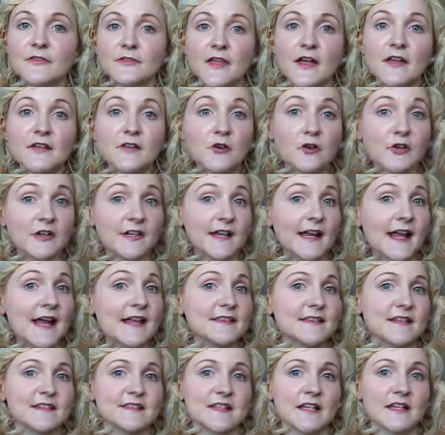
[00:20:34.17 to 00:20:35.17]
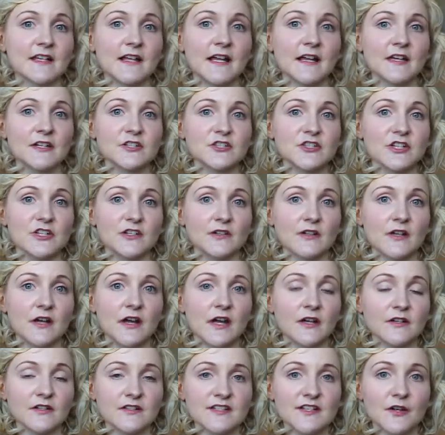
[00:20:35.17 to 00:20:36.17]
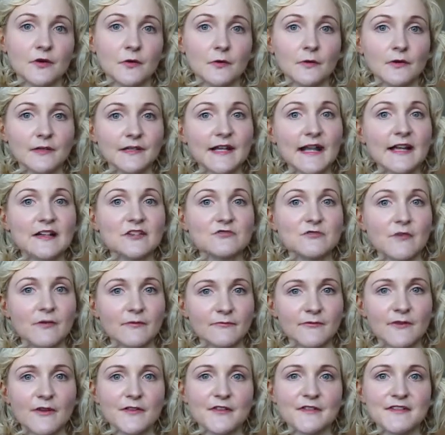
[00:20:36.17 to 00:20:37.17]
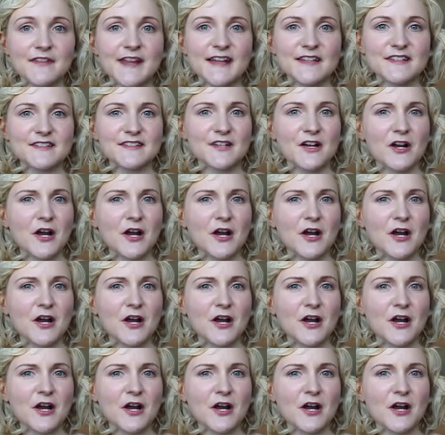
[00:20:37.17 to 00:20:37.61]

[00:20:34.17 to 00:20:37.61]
They're not going to get this collection until later on, further dates.